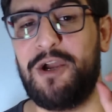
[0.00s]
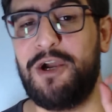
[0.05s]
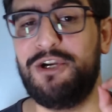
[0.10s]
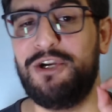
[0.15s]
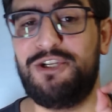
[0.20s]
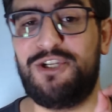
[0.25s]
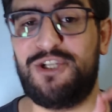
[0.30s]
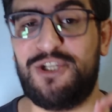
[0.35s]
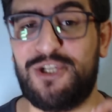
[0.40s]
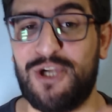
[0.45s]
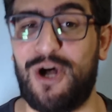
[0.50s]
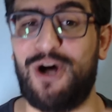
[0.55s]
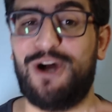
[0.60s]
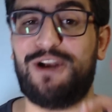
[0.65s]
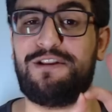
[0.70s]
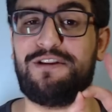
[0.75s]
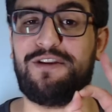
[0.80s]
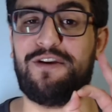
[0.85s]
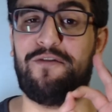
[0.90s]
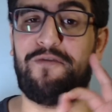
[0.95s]

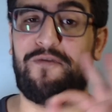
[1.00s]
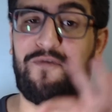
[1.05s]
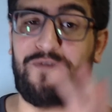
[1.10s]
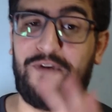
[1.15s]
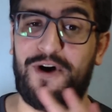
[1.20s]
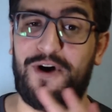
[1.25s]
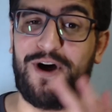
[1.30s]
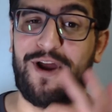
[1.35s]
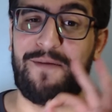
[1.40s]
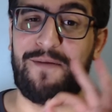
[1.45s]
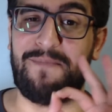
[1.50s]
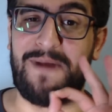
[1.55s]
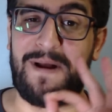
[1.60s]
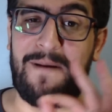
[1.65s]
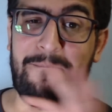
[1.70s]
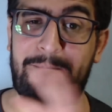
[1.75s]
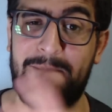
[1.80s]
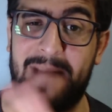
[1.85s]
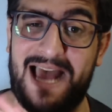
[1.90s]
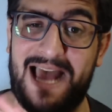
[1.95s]
short form
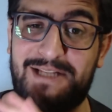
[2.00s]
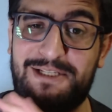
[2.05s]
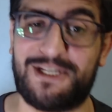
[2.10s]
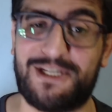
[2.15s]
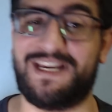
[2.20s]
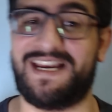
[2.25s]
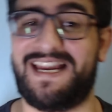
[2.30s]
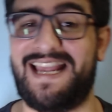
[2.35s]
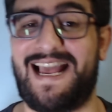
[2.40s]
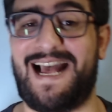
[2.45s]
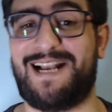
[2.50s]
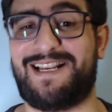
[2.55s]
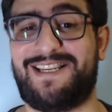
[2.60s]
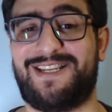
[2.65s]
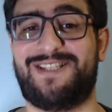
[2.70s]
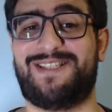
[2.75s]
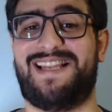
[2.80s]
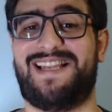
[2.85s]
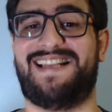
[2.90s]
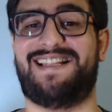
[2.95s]
match
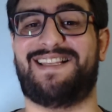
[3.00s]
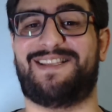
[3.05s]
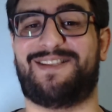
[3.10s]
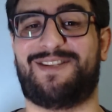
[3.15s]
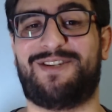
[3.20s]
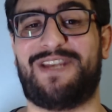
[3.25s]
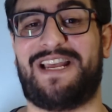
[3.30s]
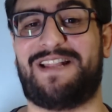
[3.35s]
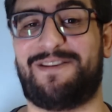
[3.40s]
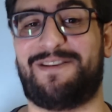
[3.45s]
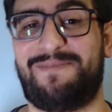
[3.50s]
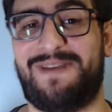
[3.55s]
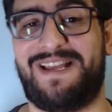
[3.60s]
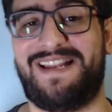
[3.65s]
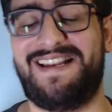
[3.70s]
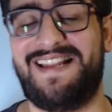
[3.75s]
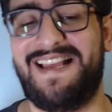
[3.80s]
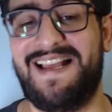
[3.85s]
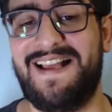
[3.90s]
reactions, ladies and gentlemen.